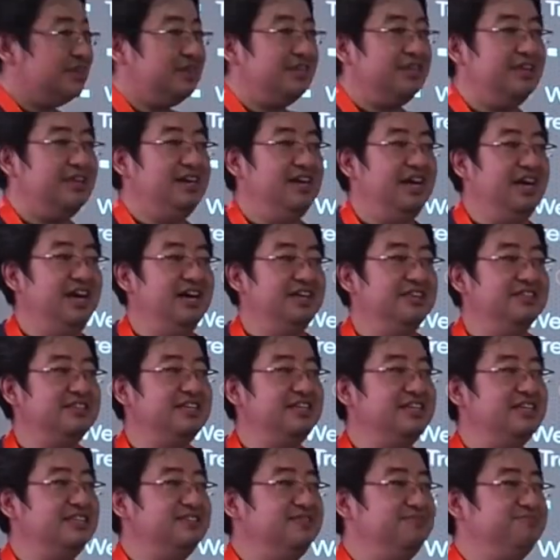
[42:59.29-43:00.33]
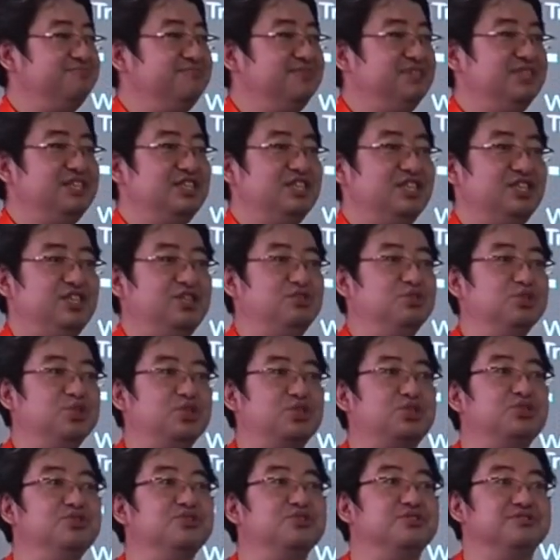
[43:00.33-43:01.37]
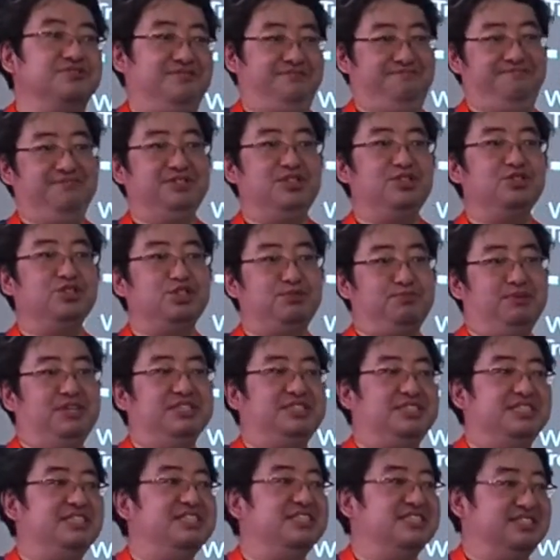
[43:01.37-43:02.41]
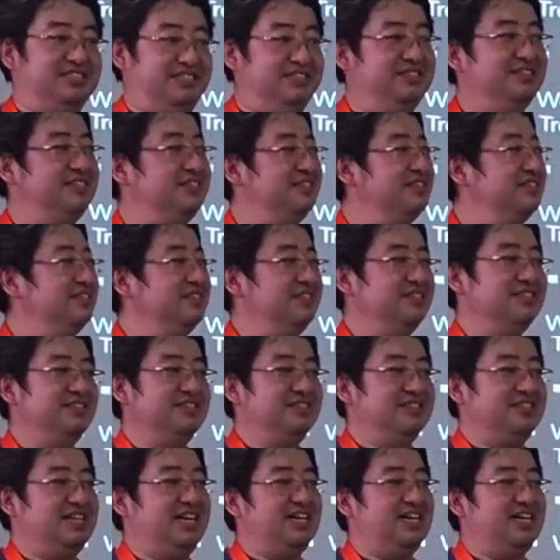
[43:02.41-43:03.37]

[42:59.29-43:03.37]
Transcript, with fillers: then use tools, use machines. That is